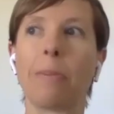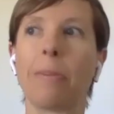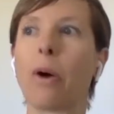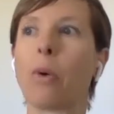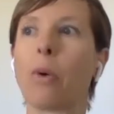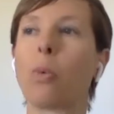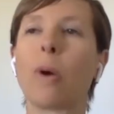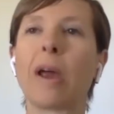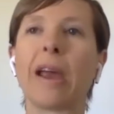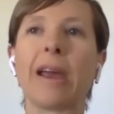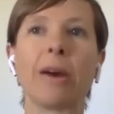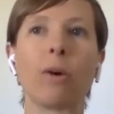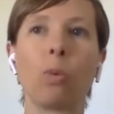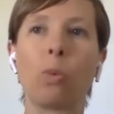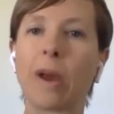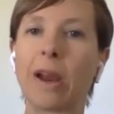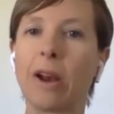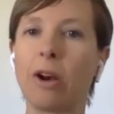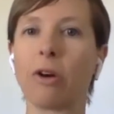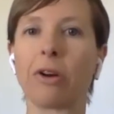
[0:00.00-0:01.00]
But
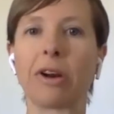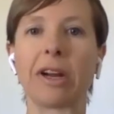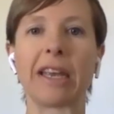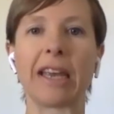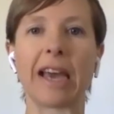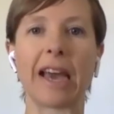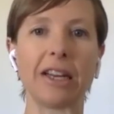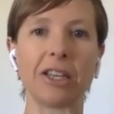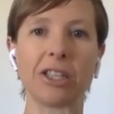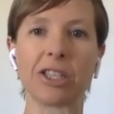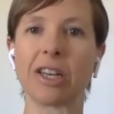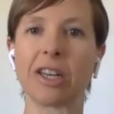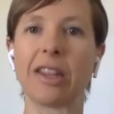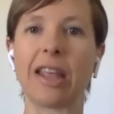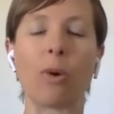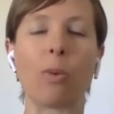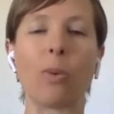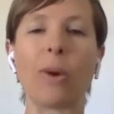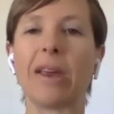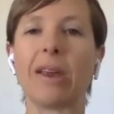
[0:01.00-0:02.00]
we're not engaged in
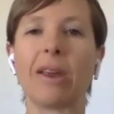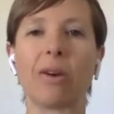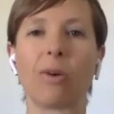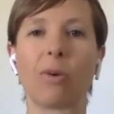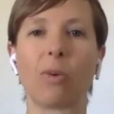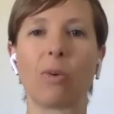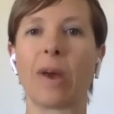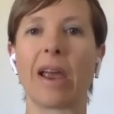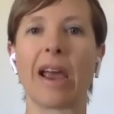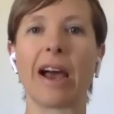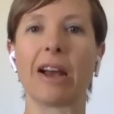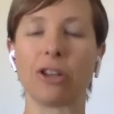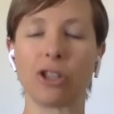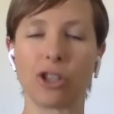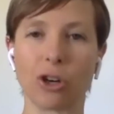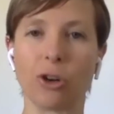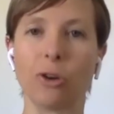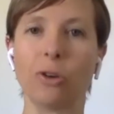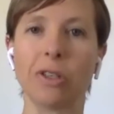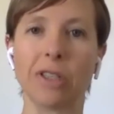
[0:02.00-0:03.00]
that. We aren't
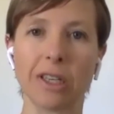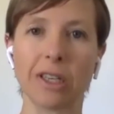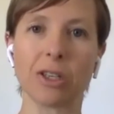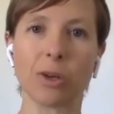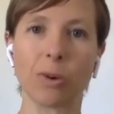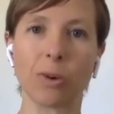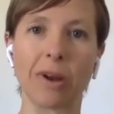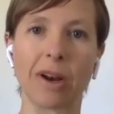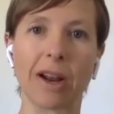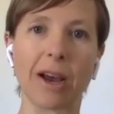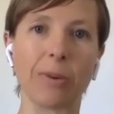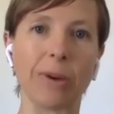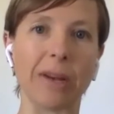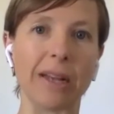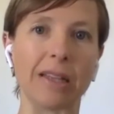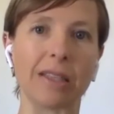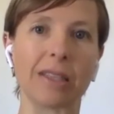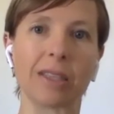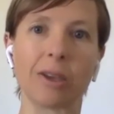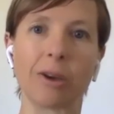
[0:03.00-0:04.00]
tuned into it, are
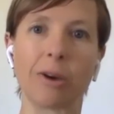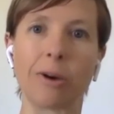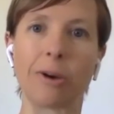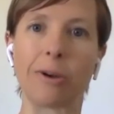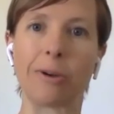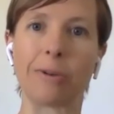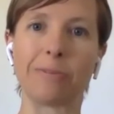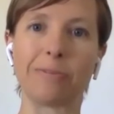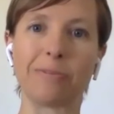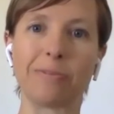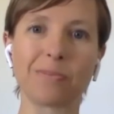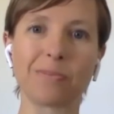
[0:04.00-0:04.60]
we? So,